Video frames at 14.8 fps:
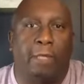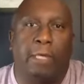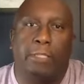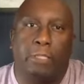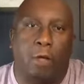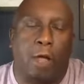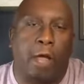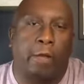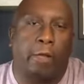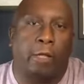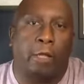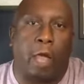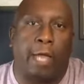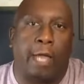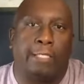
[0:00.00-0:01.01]
to honor
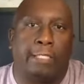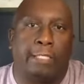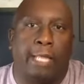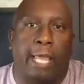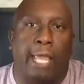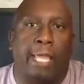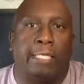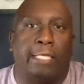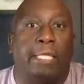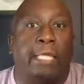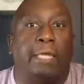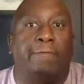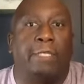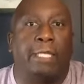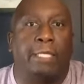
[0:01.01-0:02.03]
God today and to
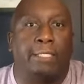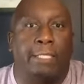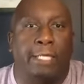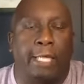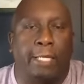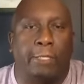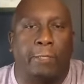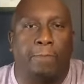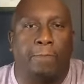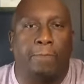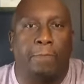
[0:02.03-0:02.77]
give to his kingdom.